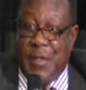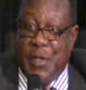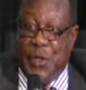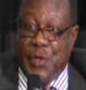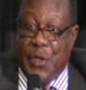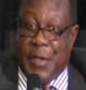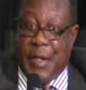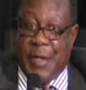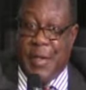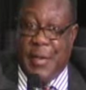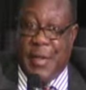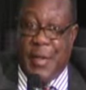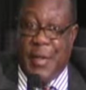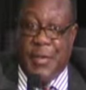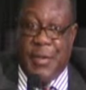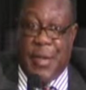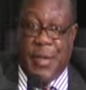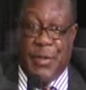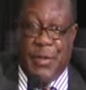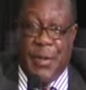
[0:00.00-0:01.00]

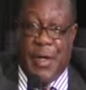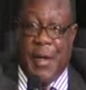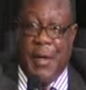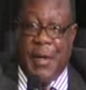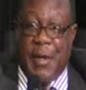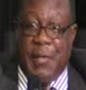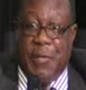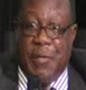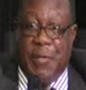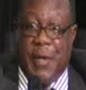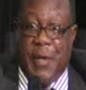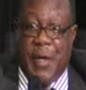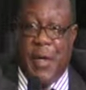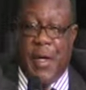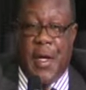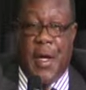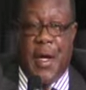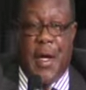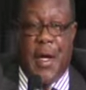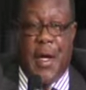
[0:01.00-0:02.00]
educative,
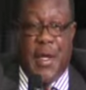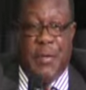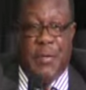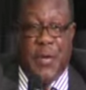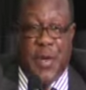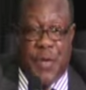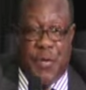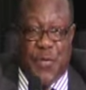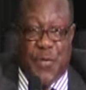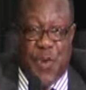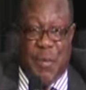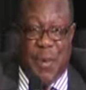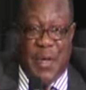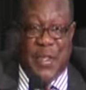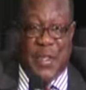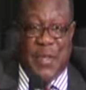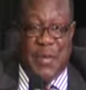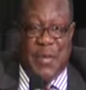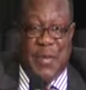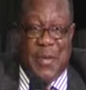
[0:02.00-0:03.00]
and very
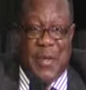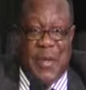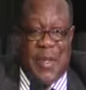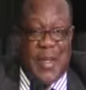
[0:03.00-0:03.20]
informative.